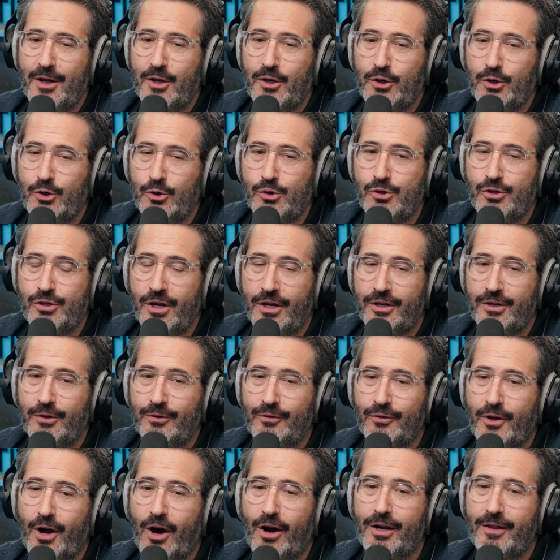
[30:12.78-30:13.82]
you ju- you
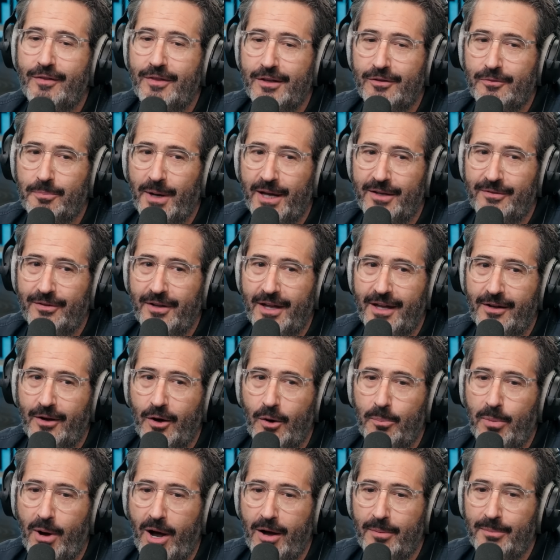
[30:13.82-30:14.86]
started this by saying
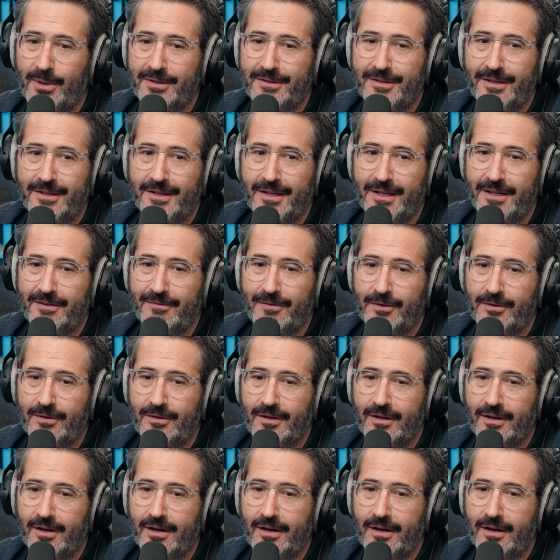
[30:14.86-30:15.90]
Obama didn't
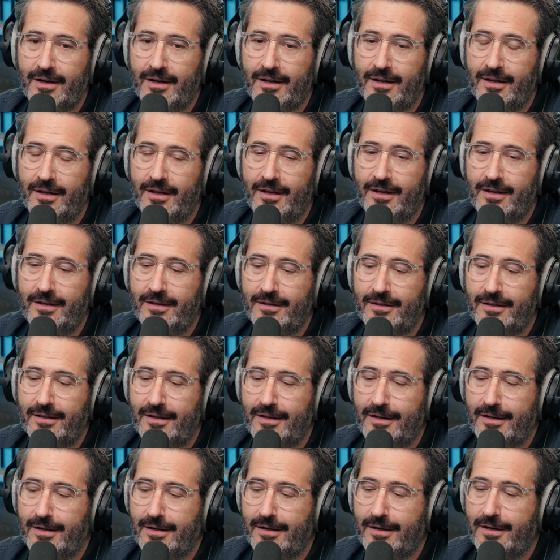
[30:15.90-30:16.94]
even uh, in
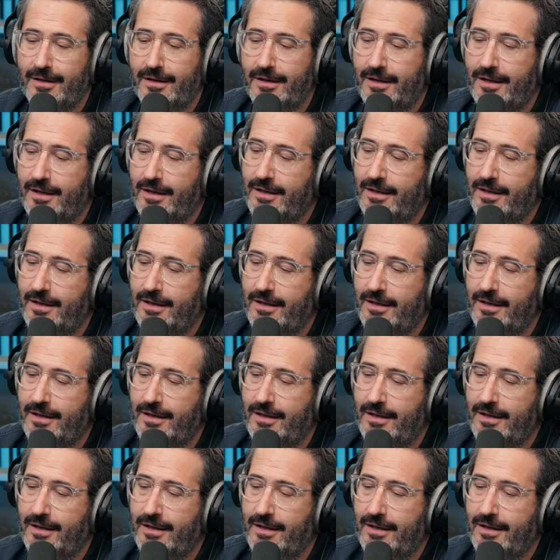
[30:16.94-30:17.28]
uh,